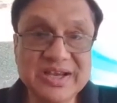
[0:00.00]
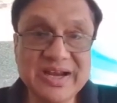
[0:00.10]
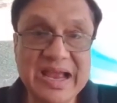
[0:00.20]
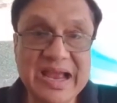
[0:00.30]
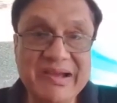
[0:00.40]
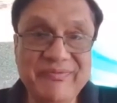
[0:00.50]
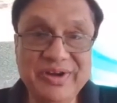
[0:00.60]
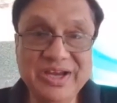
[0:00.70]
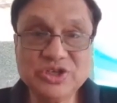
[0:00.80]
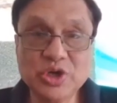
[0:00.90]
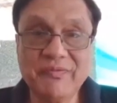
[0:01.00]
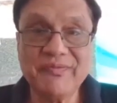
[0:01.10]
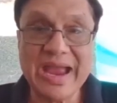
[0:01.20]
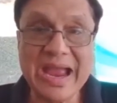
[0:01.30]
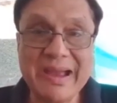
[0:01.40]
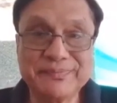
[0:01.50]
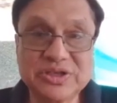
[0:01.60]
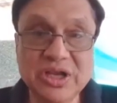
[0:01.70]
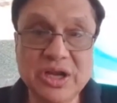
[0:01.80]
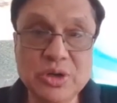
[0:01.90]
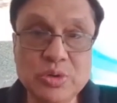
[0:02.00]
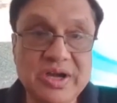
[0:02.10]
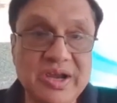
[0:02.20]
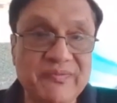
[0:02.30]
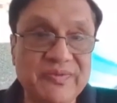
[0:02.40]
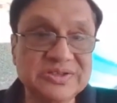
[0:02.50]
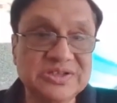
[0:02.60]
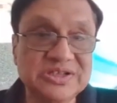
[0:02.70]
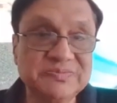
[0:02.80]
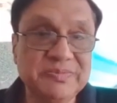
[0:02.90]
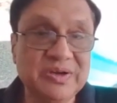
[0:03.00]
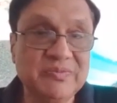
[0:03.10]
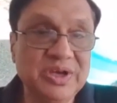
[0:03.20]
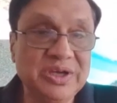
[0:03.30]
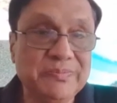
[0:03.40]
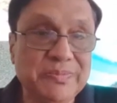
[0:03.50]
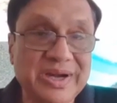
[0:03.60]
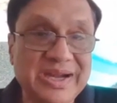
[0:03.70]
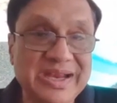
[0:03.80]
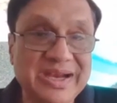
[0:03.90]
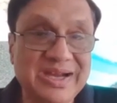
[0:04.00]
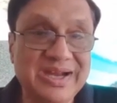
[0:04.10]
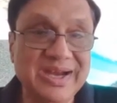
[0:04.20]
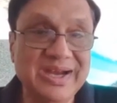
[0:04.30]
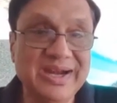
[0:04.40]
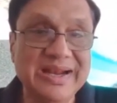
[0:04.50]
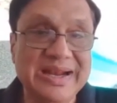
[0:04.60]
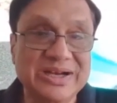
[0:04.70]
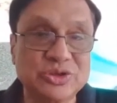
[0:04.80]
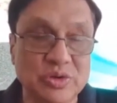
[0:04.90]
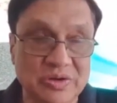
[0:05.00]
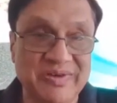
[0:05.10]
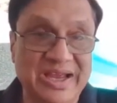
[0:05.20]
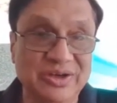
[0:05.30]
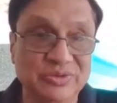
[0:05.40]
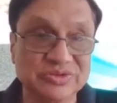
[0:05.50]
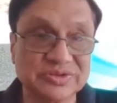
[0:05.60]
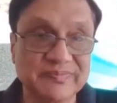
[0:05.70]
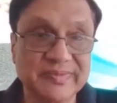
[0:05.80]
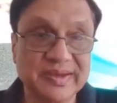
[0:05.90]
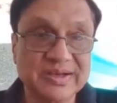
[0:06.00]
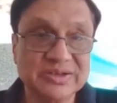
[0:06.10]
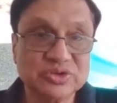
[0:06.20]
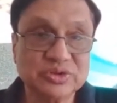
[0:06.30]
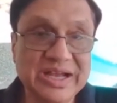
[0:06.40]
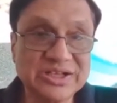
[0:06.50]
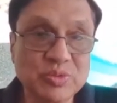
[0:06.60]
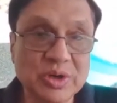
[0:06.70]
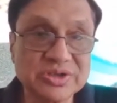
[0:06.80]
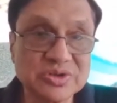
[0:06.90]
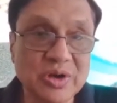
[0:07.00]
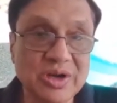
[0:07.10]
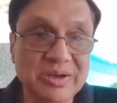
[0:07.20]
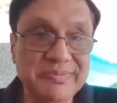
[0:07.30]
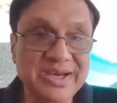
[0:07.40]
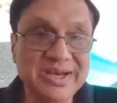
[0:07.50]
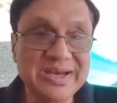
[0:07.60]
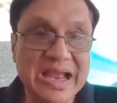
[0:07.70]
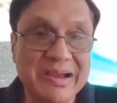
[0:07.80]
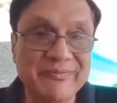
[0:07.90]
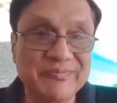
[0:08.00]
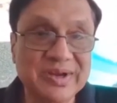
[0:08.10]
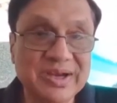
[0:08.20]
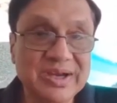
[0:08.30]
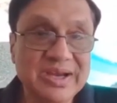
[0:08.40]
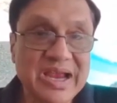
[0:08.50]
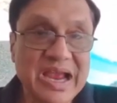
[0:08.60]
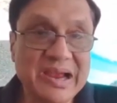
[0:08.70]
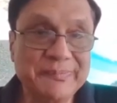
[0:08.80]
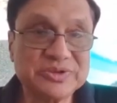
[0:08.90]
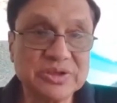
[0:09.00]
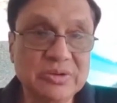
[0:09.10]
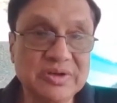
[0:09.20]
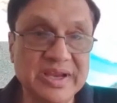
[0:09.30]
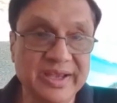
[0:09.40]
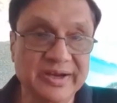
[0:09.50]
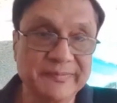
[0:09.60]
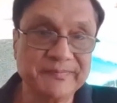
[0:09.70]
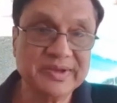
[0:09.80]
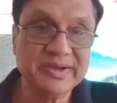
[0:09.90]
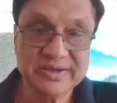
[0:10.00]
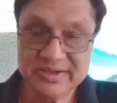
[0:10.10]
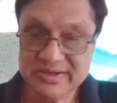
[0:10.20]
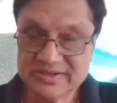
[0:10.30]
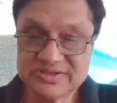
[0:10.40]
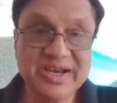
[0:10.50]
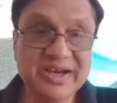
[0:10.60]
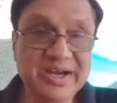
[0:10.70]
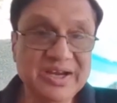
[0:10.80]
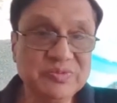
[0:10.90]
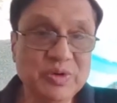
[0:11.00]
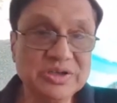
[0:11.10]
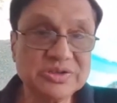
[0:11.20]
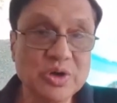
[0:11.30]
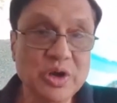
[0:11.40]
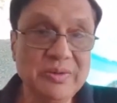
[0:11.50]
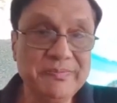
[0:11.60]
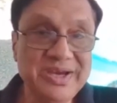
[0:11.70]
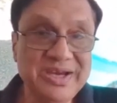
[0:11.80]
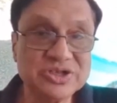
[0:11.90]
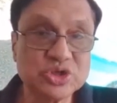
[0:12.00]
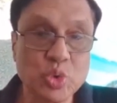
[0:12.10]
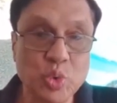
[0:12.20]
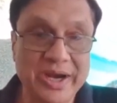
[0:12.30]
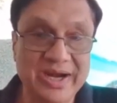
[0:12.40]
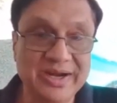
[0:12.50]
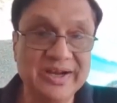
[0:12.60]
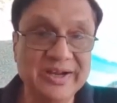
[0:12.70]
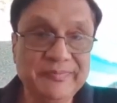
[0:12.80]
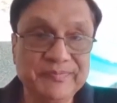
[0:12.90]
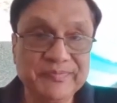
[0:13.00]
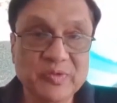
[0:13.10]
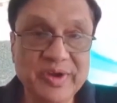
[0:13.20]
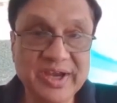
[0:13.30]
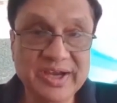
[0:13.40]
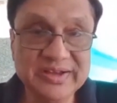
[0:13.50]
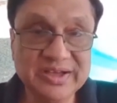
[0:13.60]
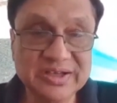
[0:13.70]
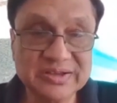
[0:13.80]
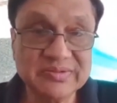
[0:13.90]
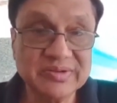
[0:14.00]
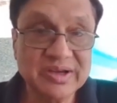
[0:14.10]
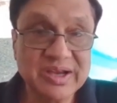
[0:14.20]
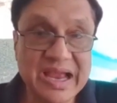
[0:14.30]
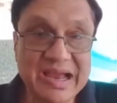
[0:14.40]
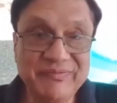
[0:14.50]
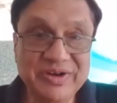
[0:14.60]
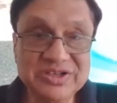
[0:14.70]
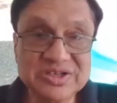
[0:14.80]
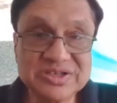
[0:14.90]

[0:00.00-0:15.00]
average of absolute differences between predicted and actual values. So that's what is called a absolute error. Second is what is called mean squared error, where the average is